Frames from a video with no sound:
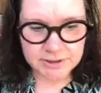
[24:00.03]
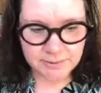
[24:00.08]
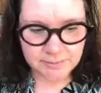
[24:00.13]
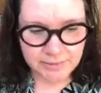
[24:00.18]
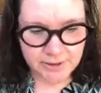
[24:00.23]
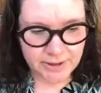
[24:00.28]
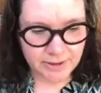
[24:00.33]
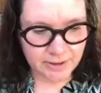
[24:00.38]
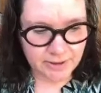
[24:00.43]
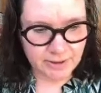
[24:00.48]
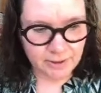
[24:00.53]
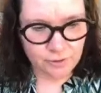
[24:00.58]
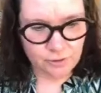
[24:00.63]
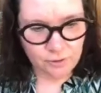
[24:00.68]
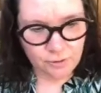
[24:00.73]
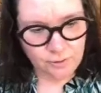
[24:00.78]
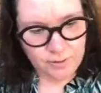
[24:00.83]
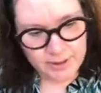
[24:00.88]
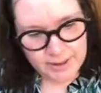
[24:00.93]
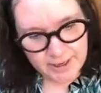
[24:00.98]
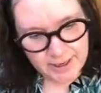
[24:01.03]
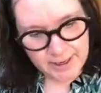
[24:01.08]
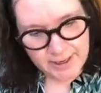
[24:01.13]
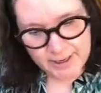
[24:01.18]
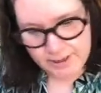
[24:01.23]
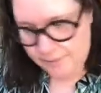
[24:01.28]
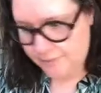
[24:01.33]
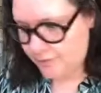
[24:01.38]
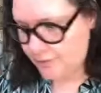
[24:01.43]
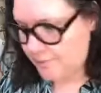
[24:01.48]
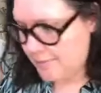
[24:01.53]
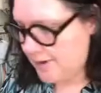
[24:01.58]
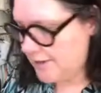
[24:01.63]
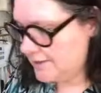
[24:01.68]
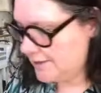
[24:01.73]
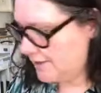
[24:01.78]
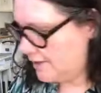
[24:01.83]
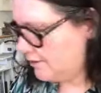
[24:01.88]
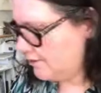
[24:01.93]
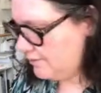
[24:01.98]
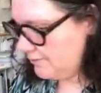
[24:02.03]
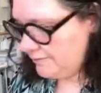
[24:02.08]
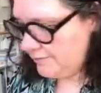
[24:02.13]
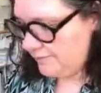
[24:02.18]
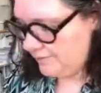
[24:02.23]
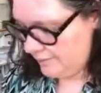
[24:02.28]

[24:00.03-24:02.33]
a goal I had for myself.